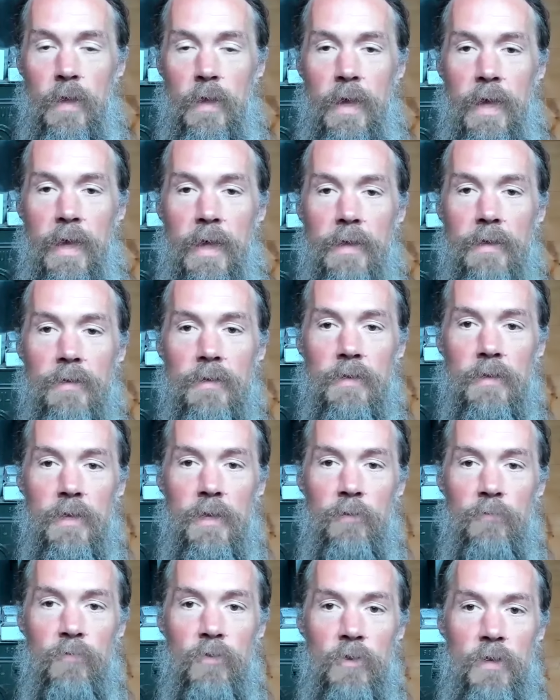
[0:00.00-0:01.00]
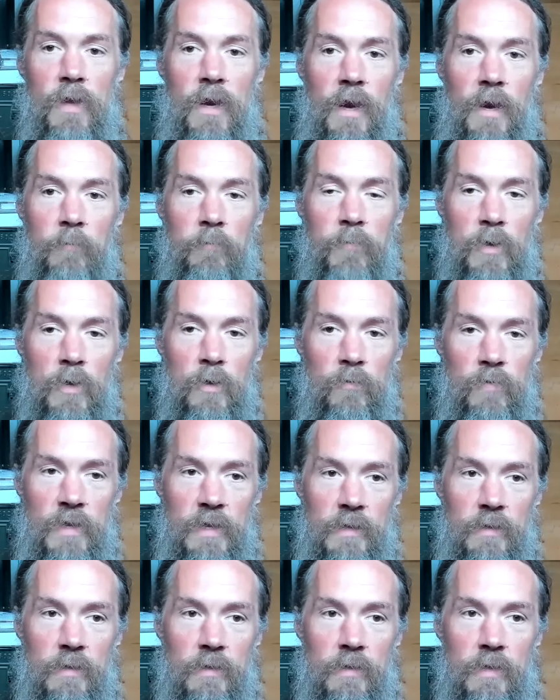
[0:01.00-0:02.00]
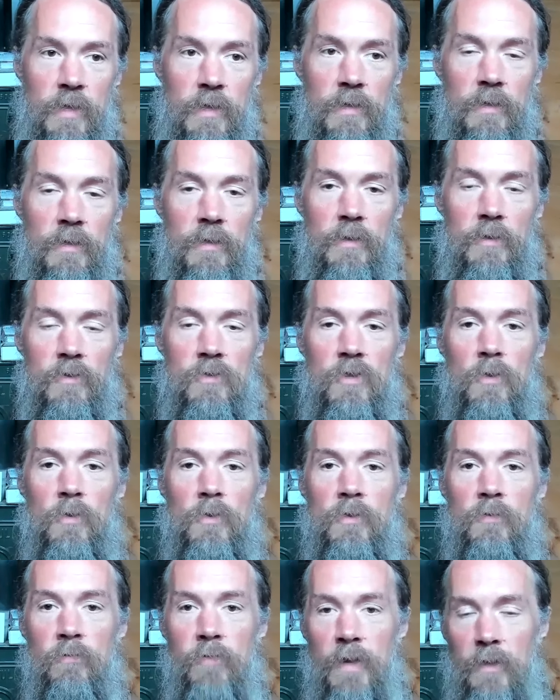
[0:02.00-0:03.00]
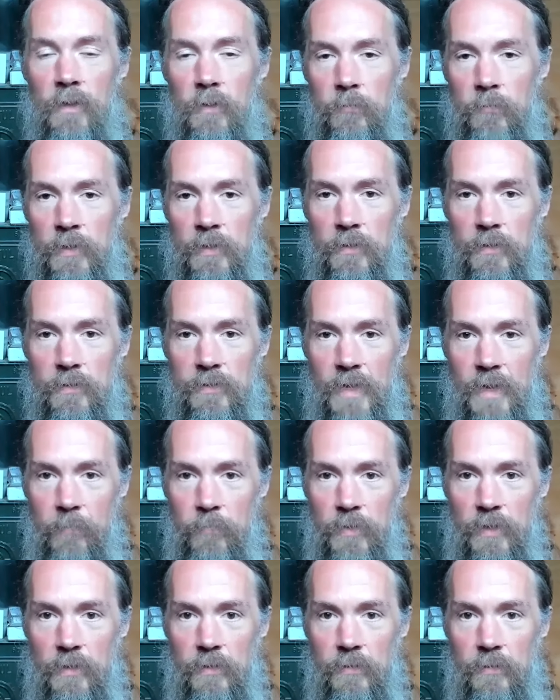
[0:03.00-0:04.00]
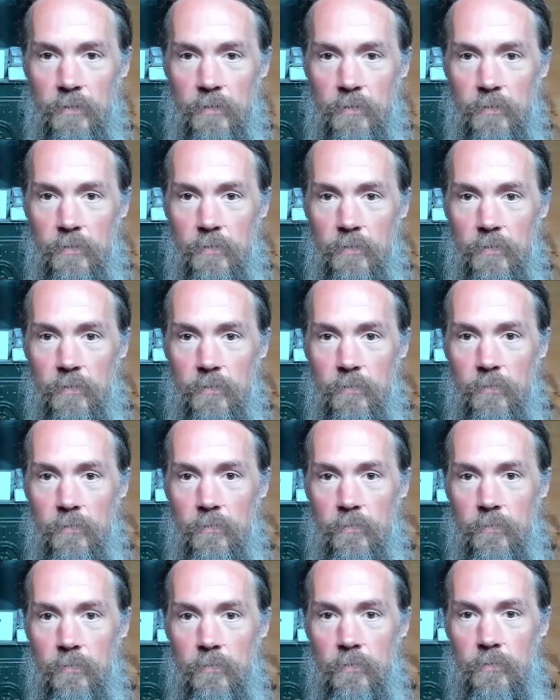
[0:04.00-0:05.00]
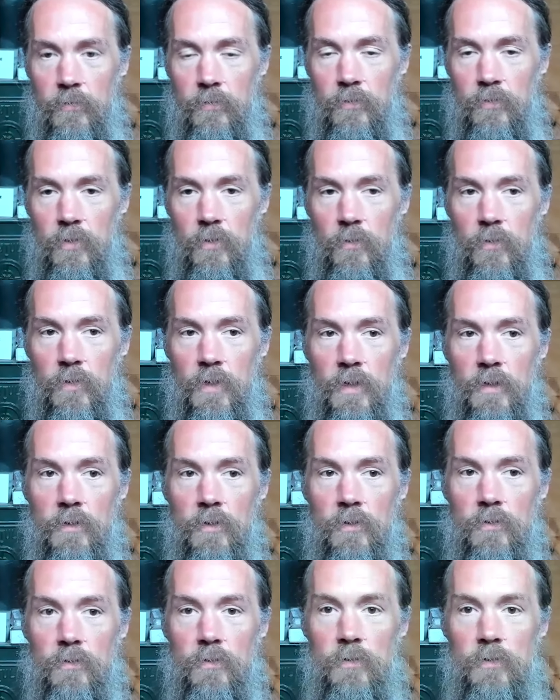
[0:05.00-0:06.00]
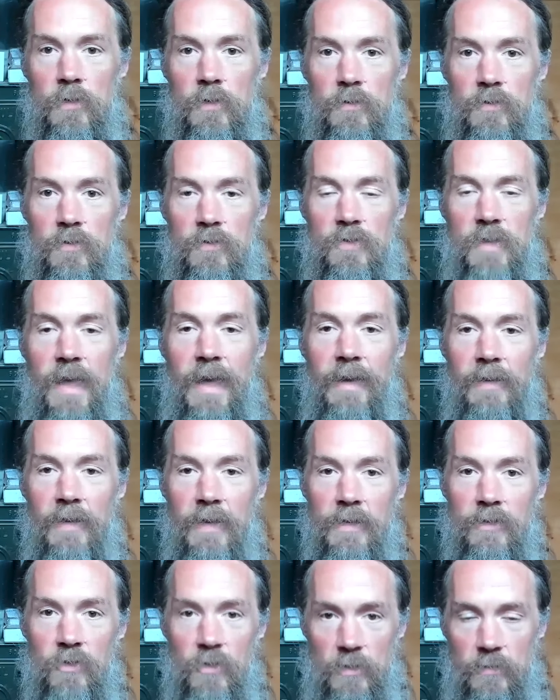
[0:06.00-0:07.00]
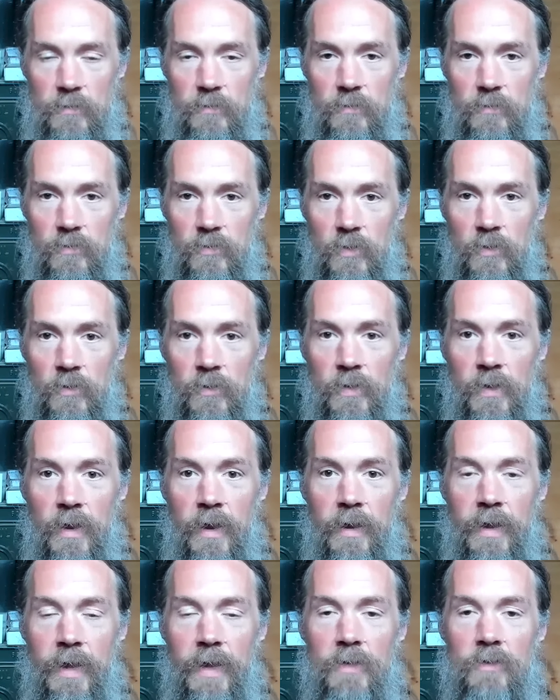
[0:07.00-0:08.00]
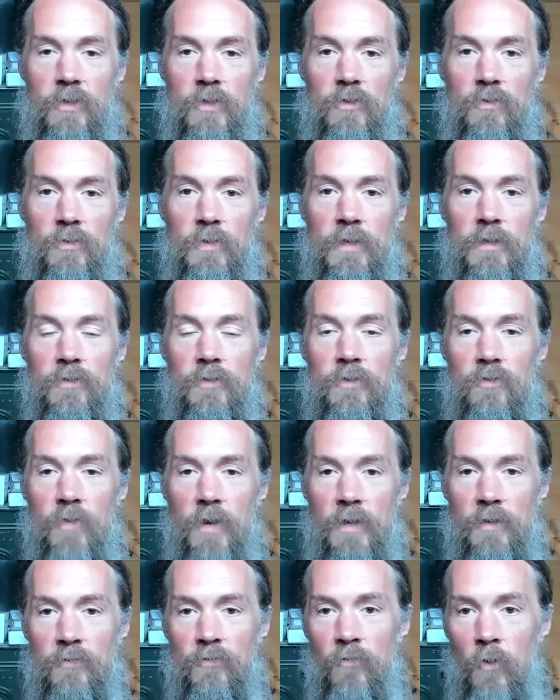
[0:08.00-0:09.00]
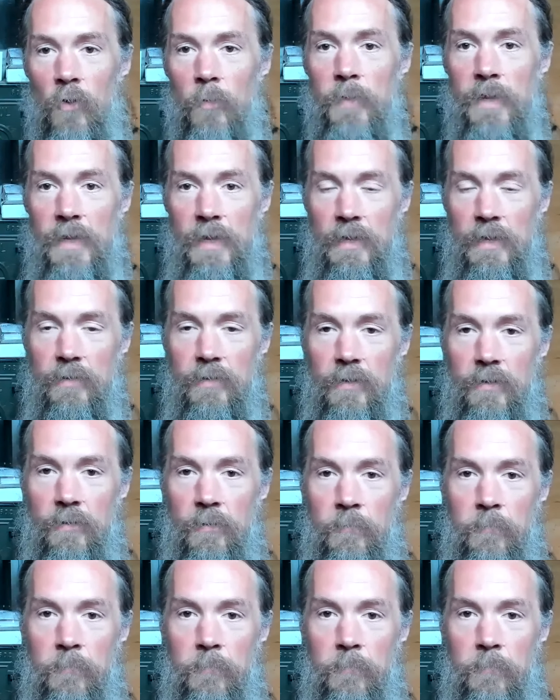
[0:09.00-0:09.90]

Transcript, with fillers: And if you're not moving, then there's no development that's happening. So then there's a stagnation. So you're not actually transforming anything.